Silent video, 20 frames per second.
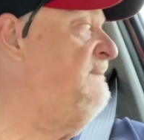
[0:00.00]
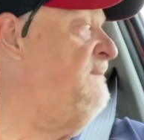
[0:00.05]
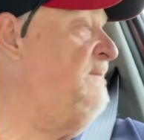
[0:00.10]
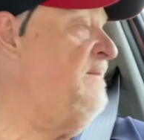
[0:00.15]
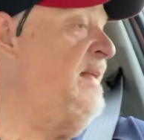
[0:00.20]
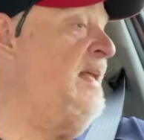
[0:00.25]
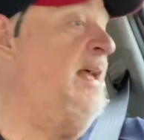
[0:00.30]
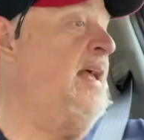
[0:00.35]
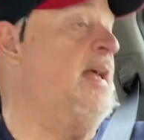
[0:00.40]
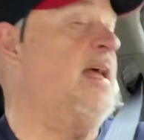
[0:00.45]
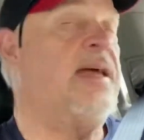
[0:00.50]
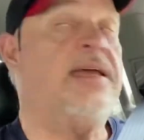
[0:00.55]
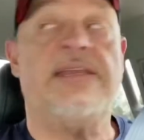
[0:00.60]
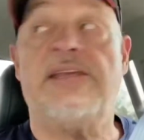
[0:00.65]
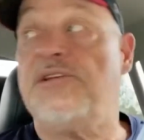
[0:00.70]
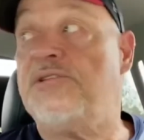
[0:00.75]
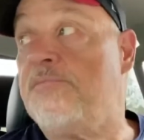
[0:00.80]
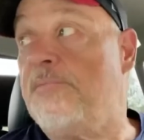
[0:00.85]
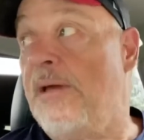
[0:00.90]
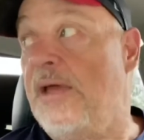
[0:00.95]
and
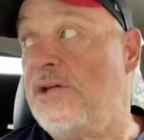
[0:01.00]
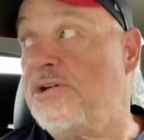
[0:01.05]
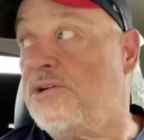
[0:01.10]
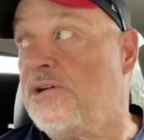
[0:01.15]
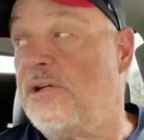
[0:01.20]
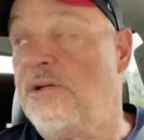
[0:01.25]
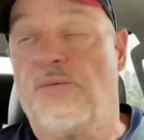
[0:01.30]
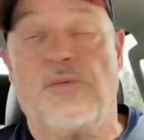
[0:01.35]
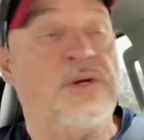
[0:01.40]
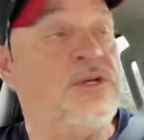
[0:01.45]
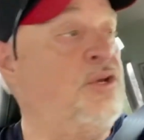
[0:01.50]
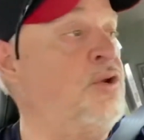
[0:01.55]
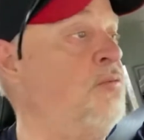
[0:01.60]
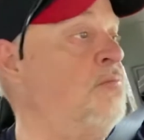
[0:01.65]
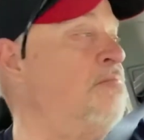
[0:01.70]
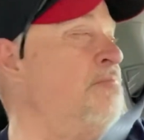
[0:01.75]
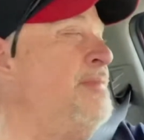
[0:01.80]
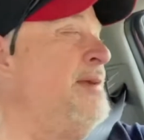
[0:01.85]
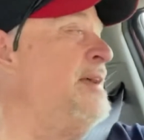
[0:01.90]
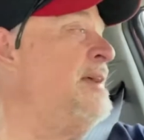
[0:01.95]
especially when you
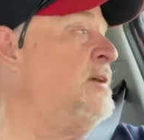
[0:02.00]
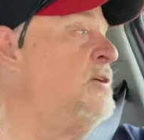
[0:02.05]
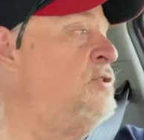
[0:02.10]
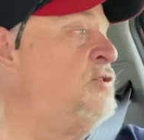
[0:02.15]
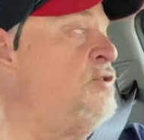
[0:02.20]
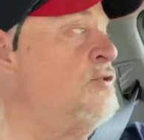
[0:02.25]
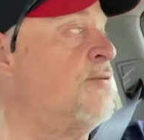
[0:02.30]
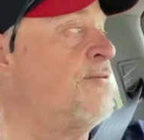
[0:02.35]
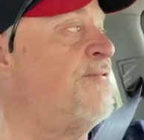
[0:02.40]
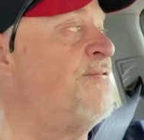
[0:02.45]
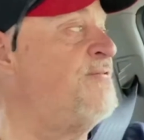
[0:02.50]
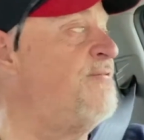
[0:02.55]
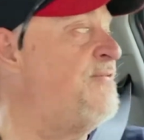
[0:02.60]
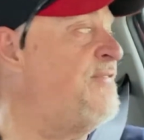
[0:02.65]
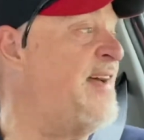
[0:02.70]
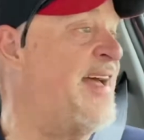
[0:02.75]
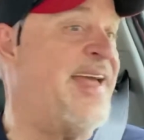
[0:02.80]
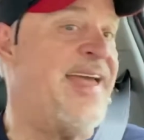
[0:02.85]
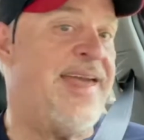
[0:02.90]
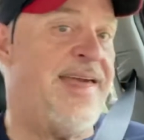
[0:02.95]
mix your
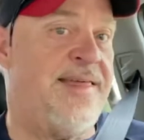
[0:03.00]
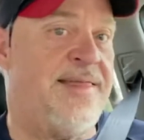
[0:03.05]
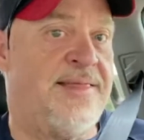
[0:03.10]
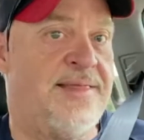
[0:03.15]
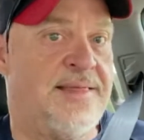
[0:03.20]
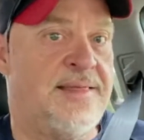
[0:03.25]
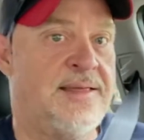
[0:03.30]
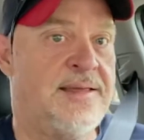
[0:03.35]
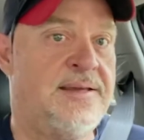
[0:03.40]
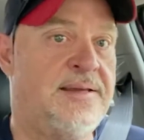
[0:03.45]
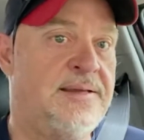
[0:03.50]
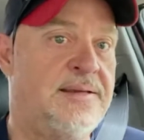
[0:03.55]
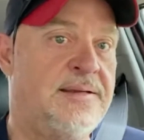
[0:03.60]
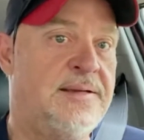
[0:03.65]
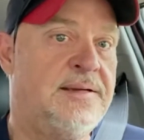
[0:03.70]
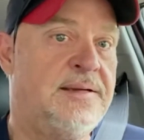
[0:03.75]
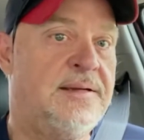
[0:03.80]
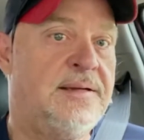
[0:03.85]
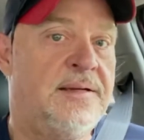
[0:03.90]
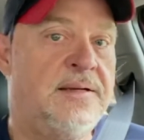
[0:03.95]
faith
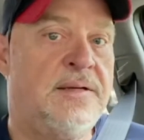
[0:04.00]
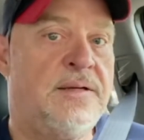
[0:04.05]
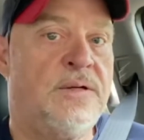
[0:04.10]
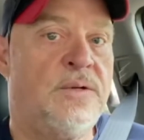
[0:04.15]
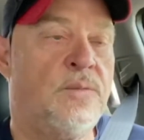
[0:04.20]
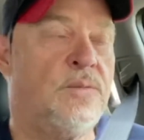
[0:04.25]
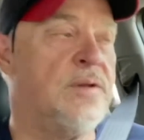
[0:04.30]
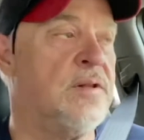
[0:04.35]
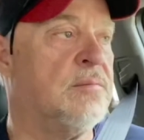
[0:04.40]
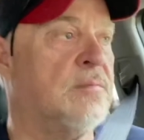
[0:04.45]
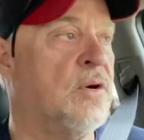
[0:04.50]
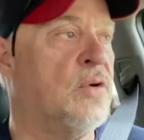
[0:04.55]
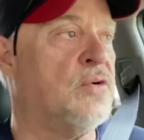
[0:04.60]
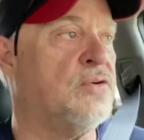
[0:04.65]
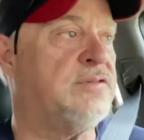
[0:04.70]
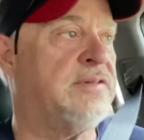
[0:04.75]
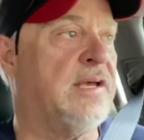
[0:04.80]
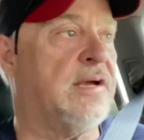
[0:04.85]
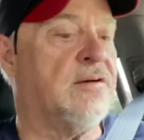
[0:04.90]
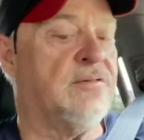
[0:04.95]
with a
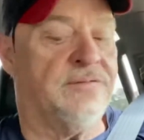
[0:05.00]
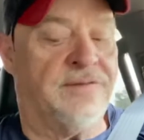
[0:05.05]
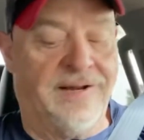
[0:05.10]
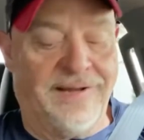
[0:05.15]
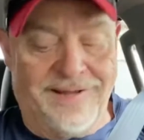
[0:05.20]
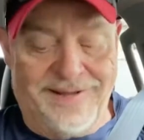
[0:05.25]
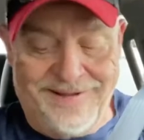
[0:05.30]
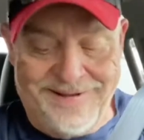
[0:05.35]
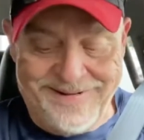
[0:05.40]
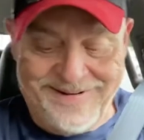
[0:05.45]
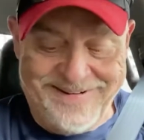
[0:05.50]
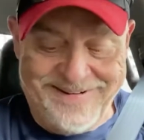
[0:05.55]
motorcycle vlog.